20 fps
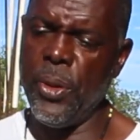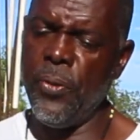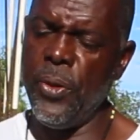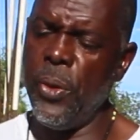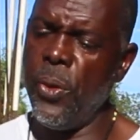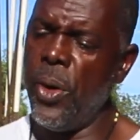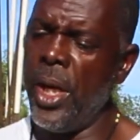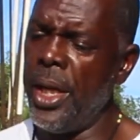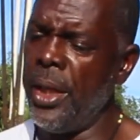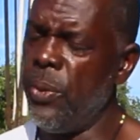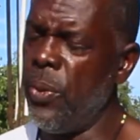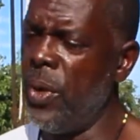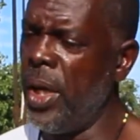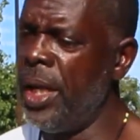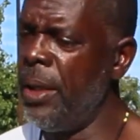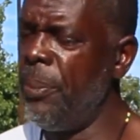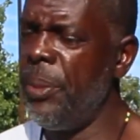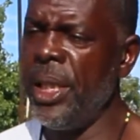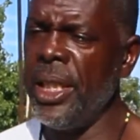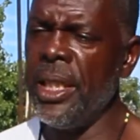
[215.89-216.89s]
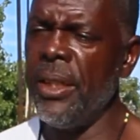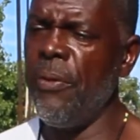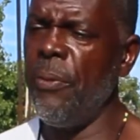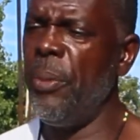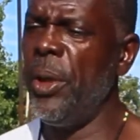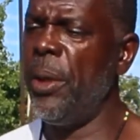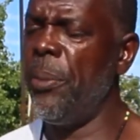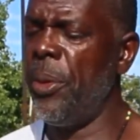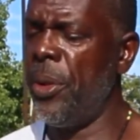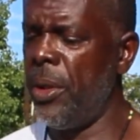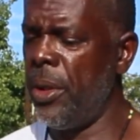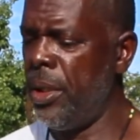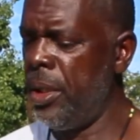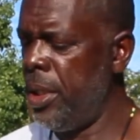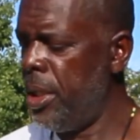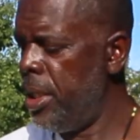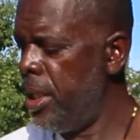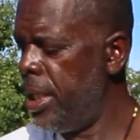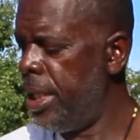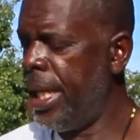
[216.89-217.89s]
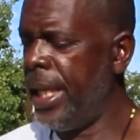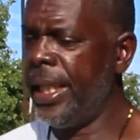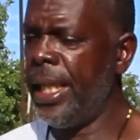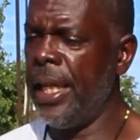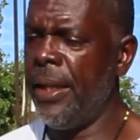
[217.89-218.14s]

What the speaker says: If you want 1 piece of paper that